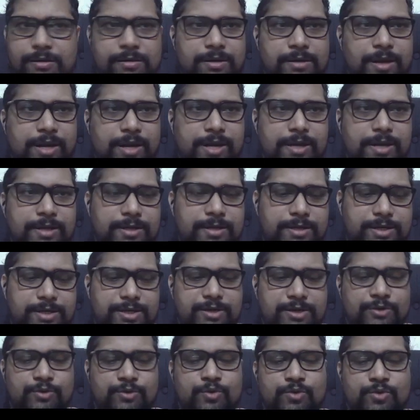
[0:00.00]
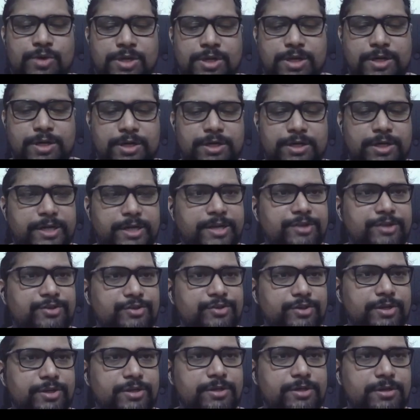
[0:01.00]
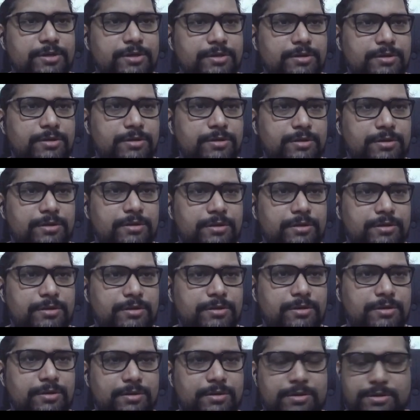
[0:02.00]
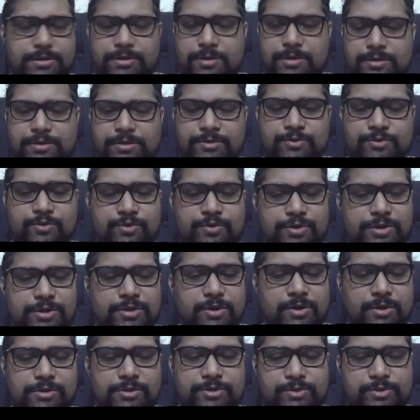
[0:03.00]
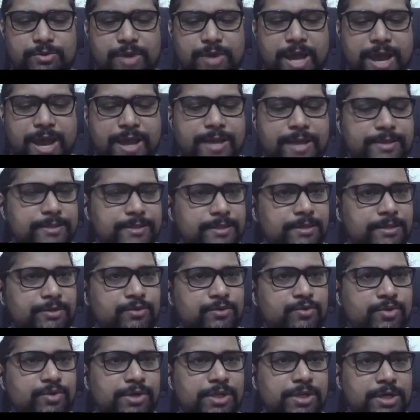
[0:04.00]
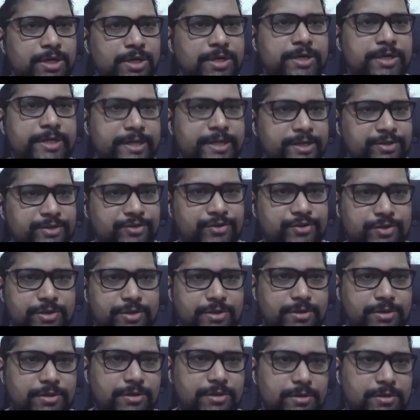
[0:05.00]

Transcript: And Google Earth Engine. Google also has a Google Earth Engine.